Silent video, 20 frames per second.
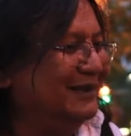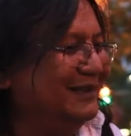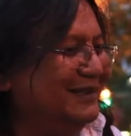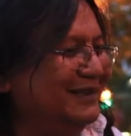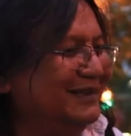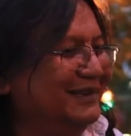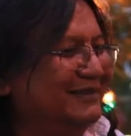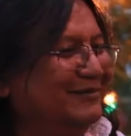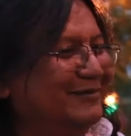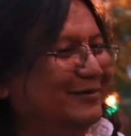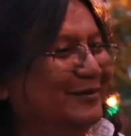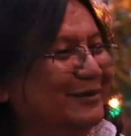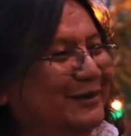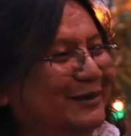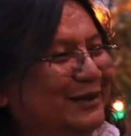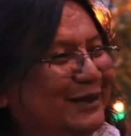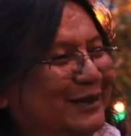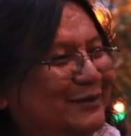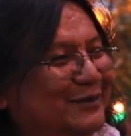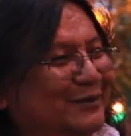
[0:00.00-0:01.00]
I think when you
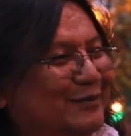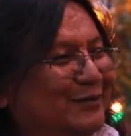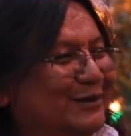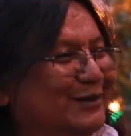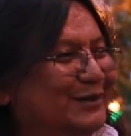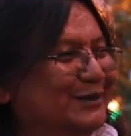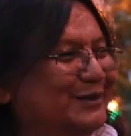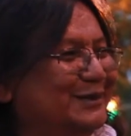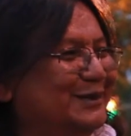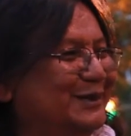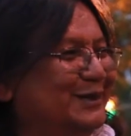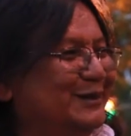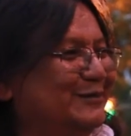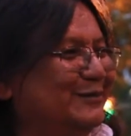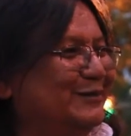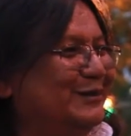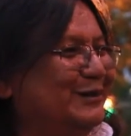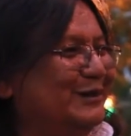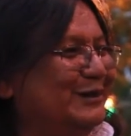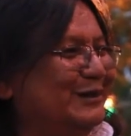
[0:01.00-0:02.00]
have a person like
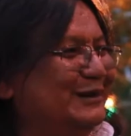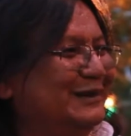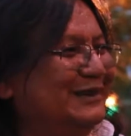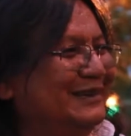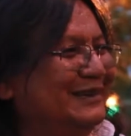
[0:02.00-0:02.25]
Ron,